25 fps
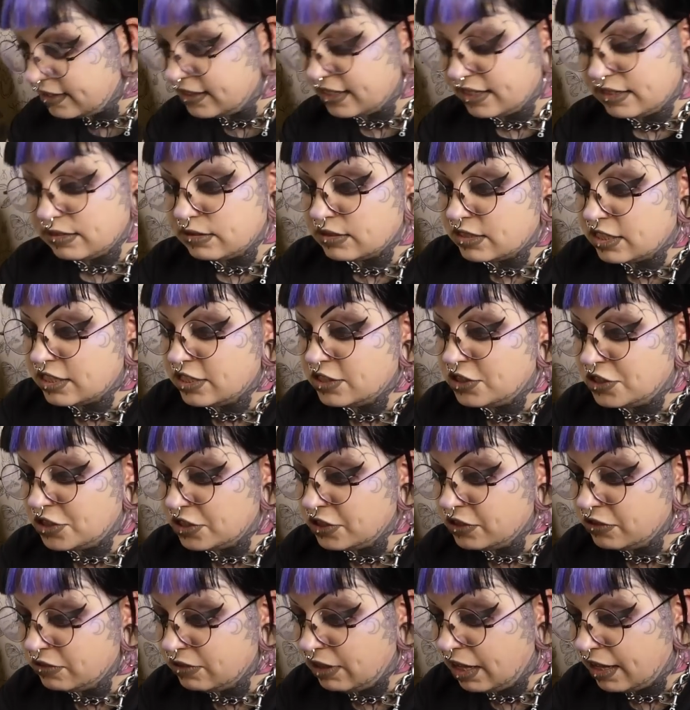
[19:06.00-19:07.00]
the do
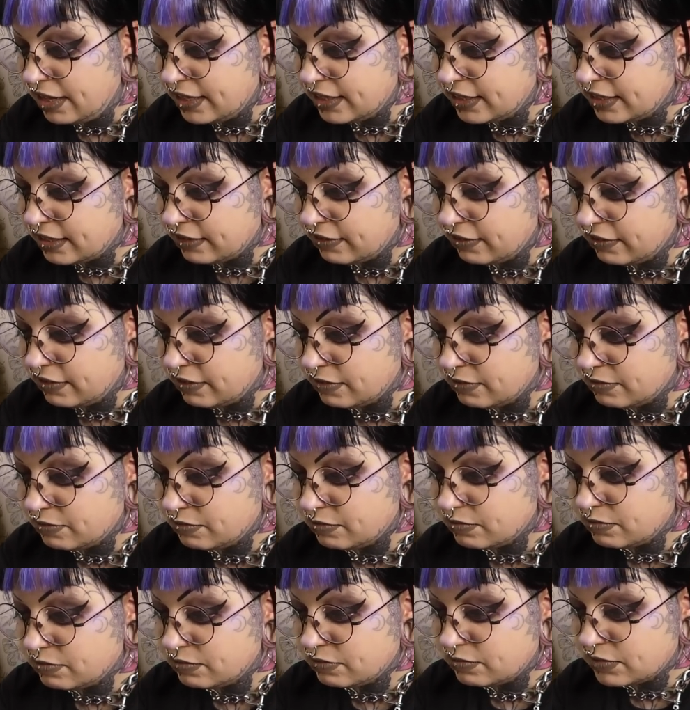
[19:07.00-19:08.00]
you like
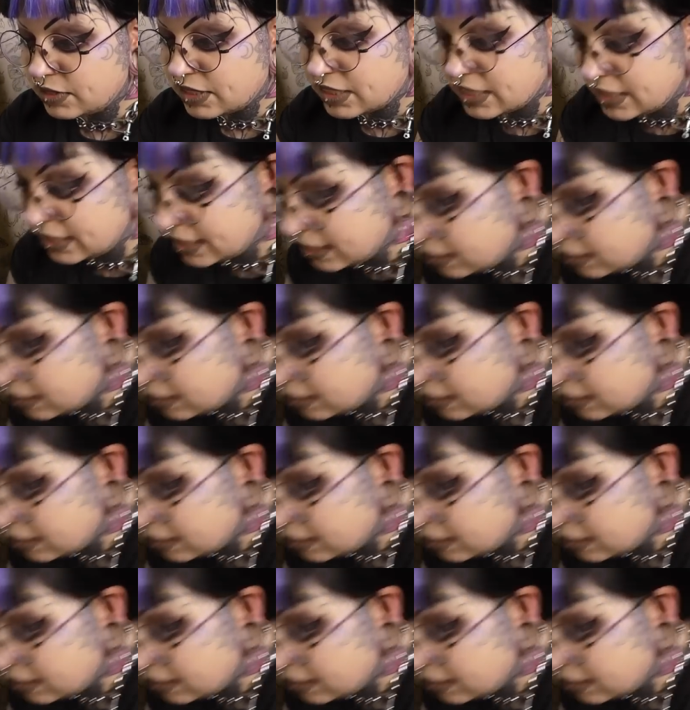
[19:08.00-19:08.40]
sleeve,